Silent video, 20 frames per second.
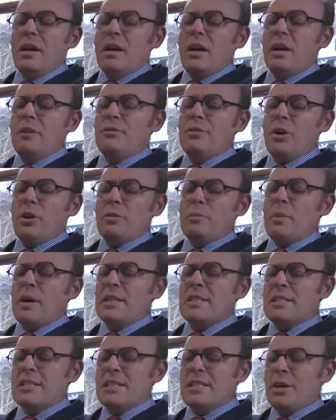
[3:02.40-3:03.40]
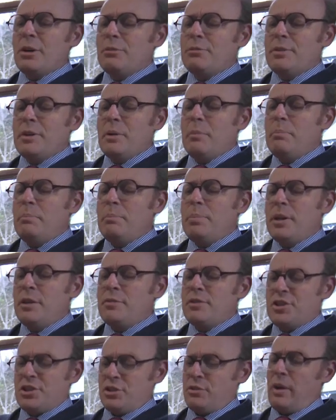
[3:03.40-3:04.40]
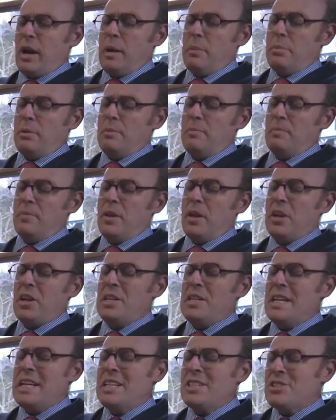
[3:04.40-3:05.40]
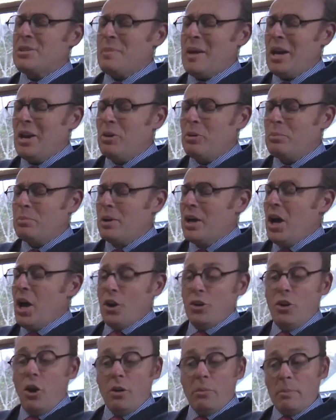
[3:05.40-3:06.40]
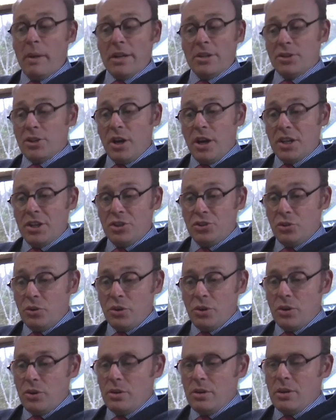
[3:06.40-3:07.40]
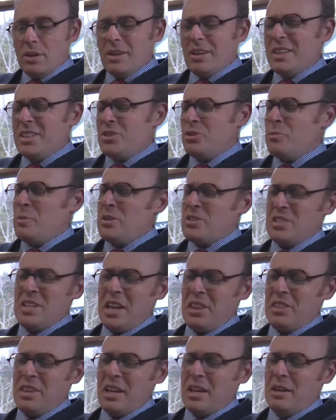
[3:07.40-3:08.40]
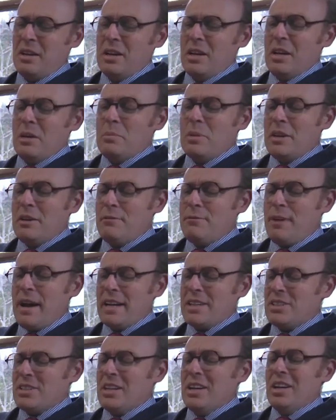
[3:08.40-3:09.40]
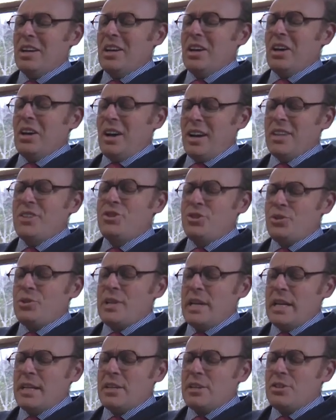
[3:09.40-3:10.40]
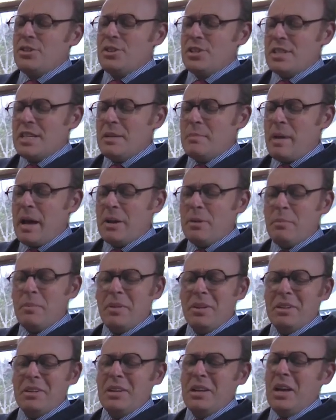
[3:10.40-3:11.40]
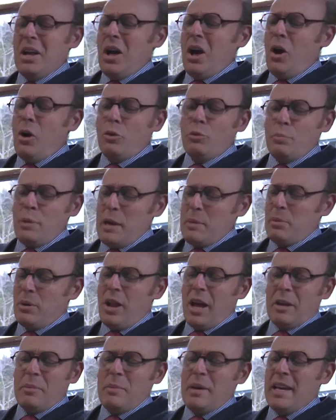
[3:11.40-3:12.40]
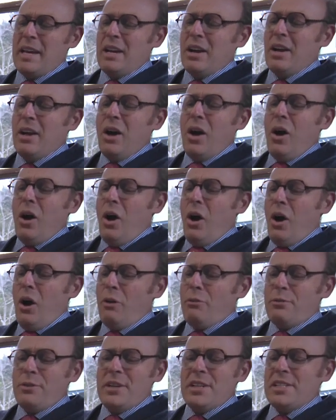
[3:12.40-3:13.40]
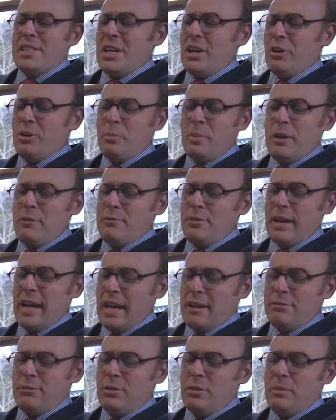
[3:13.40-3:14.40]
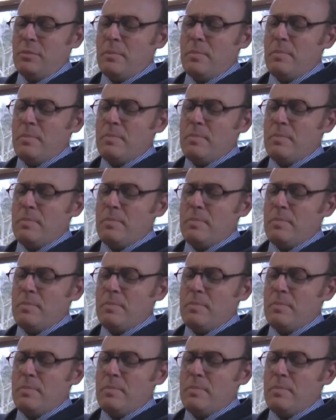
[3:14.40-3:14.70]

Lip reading: "I've got myself in a bit of a scrape, and I need some help. Not much, I assure you. It's almost nothing, but in fact, I do need it. You see, madam, old people like me often are terribly forgetful."